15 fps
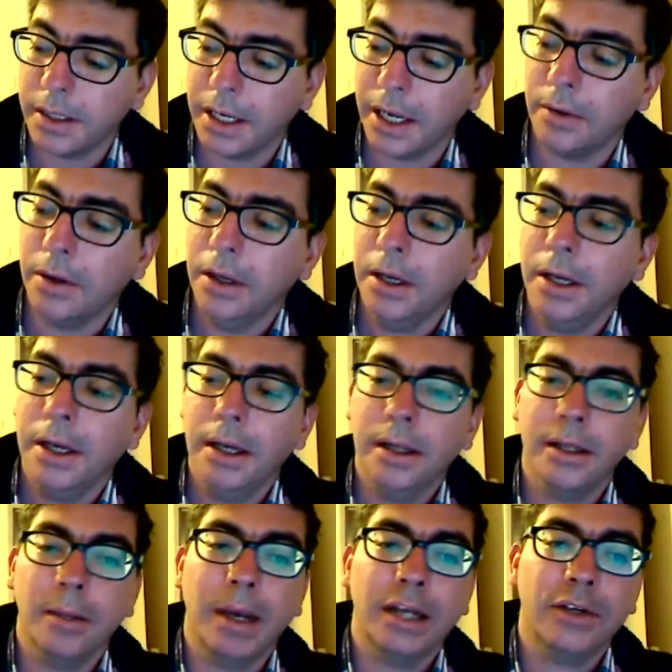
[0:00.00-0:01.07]
Now,
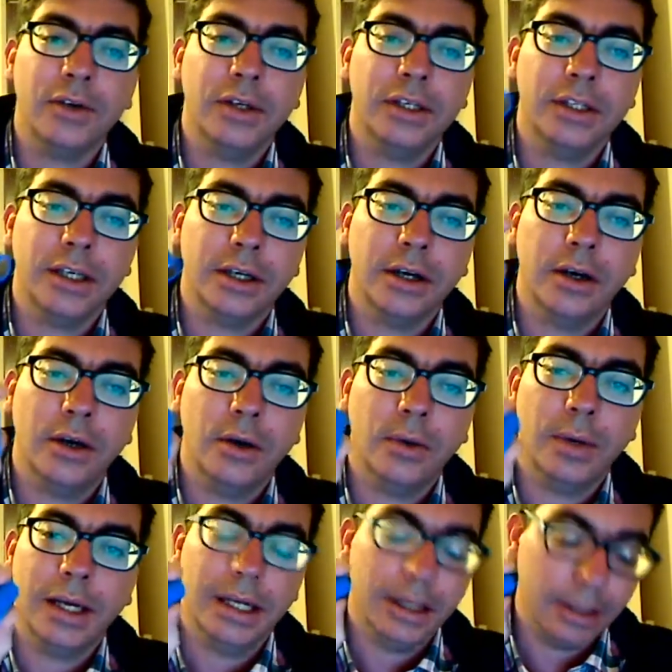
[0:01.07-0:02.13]
the batteries that
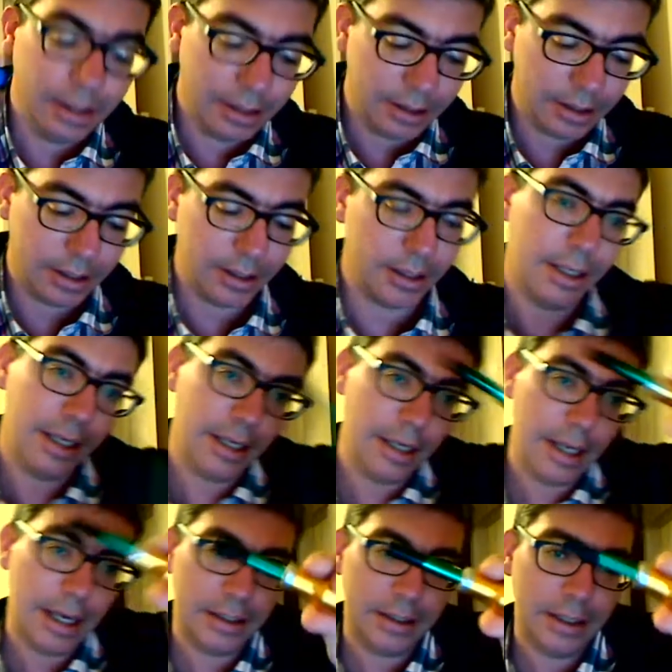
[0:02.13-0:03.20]
go in
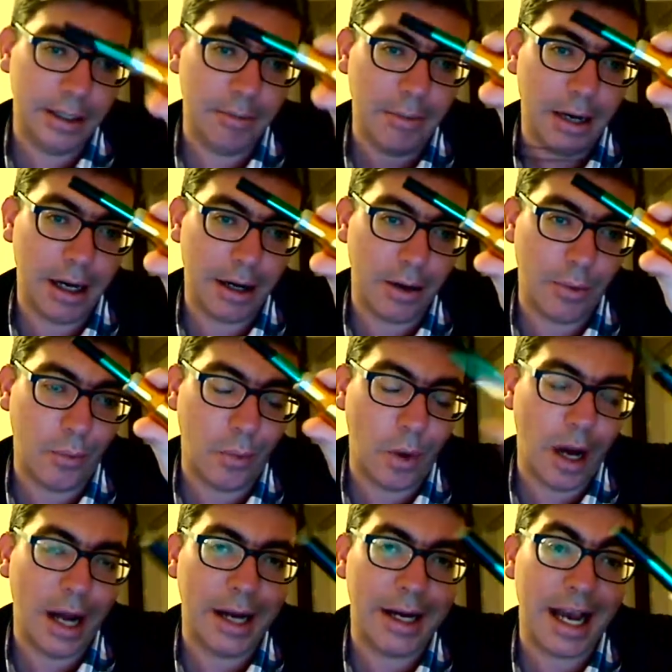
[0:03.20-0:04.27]
the SD Mark
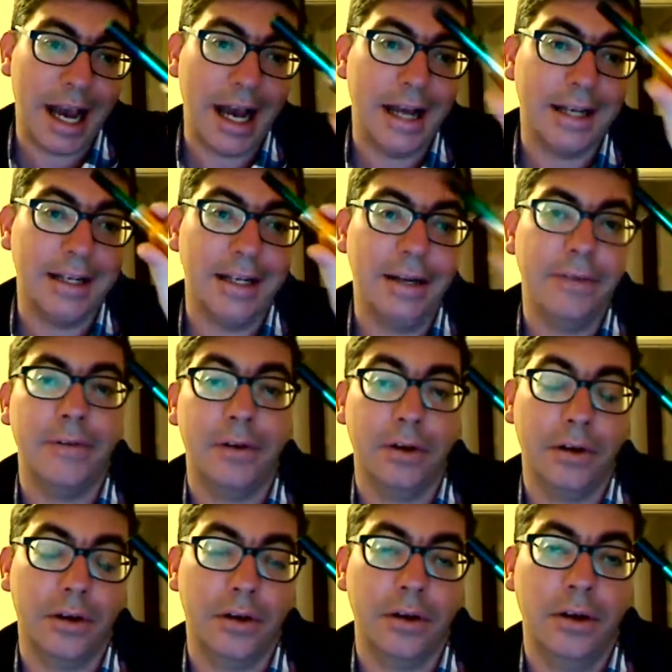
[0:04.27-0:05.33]
1 are
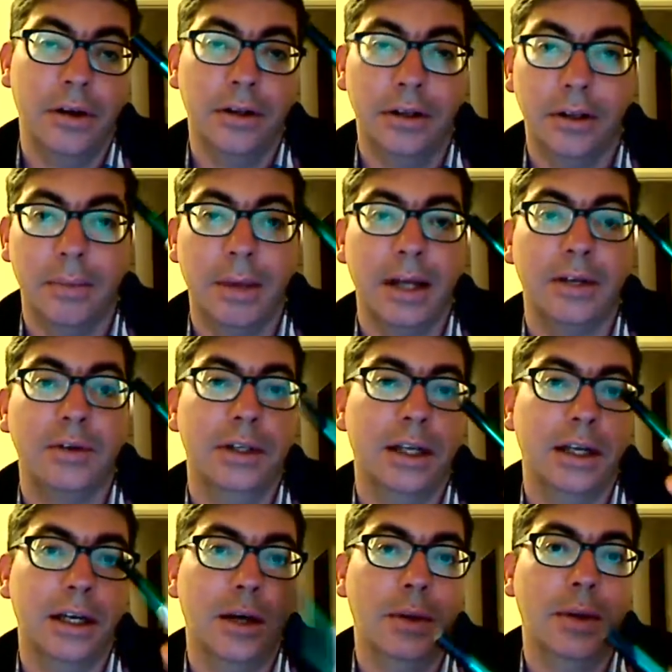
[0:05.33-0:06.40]
different to the batteries
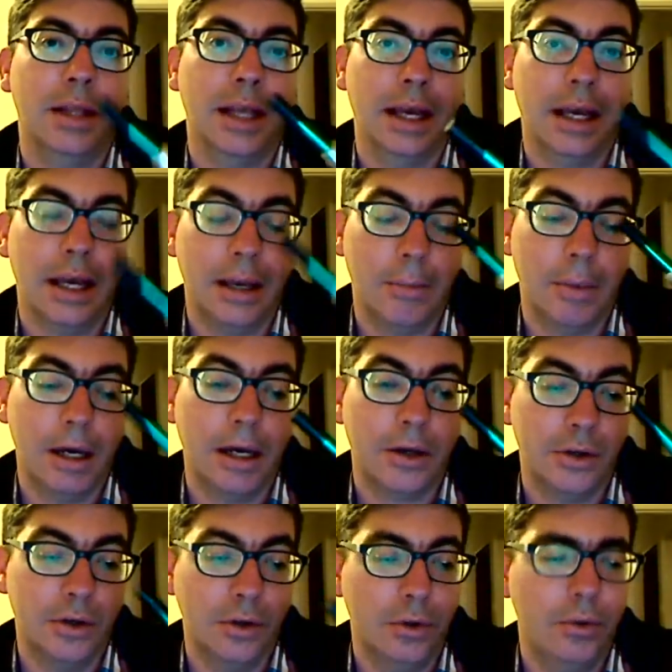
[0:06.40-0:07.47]
that go in the
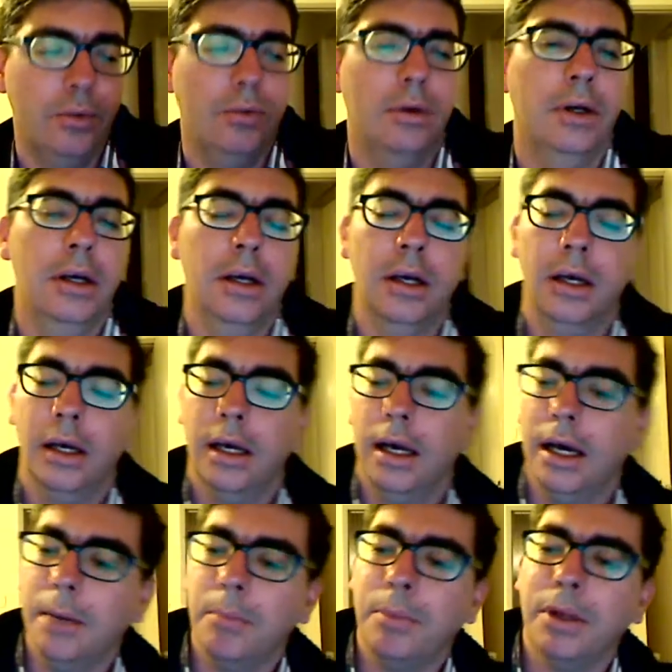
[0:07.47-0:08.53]
Mark 2,
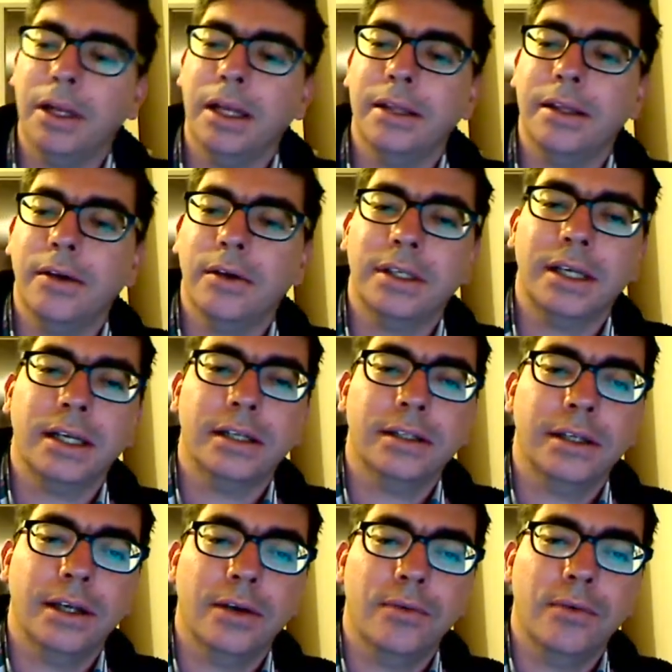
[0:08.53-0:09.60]
but they're
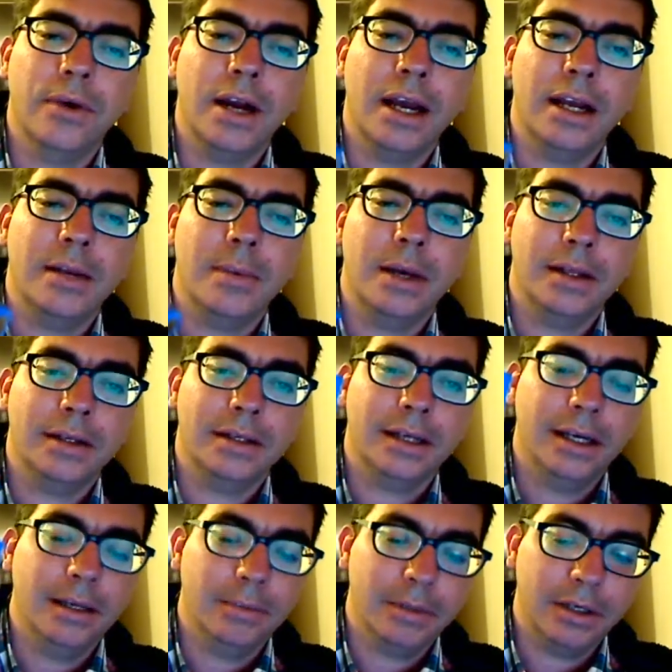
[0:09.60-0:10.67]
essentially around about the
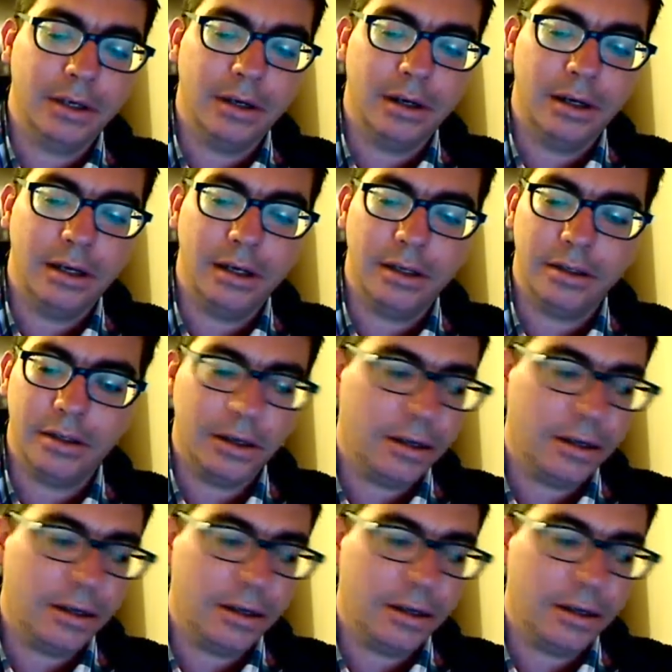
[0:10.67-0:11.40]
same size.